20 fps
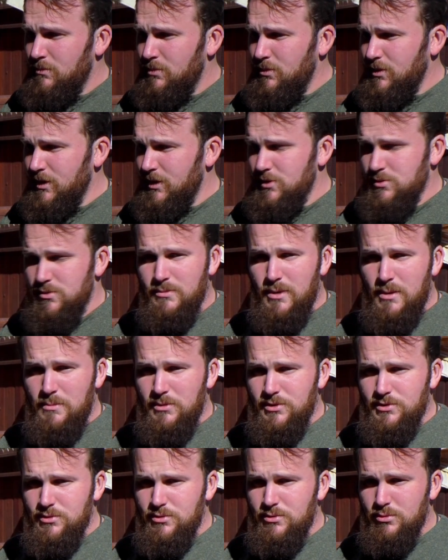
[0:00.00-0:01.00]
Please
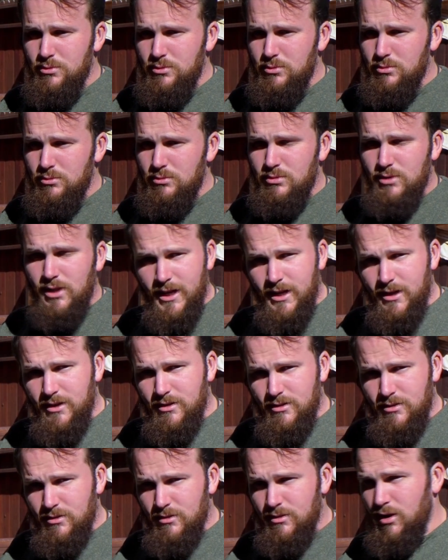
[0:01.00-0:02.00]
remember to like,
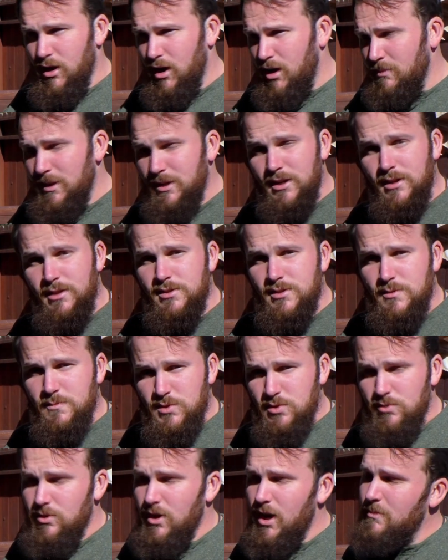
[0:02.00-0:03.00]
comment, and
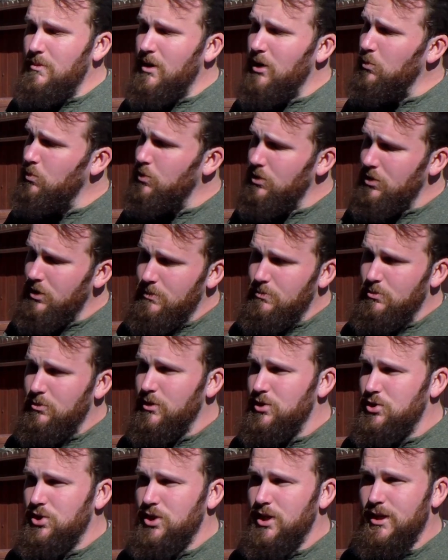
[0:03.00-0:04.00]
subscribe. I really
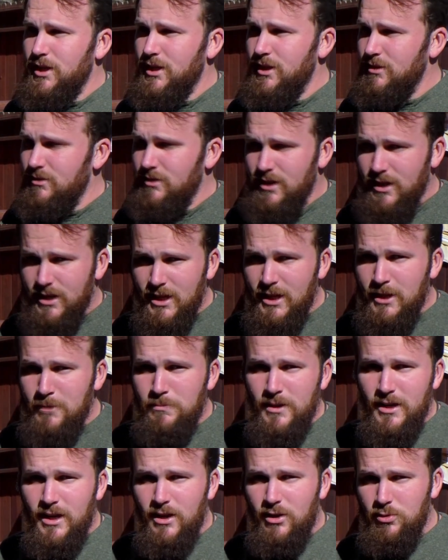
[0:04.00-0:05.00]
appreciate it. Got to keep
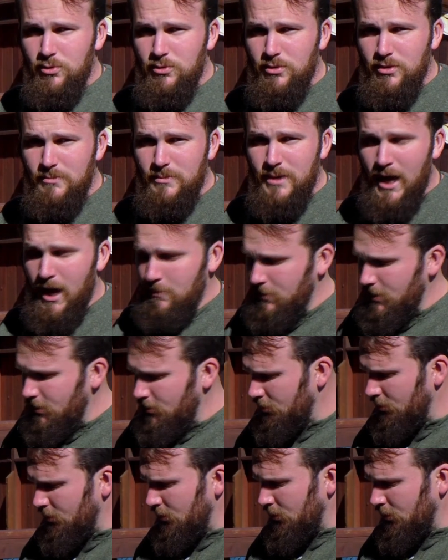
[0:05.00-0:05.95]
that algorithm happy.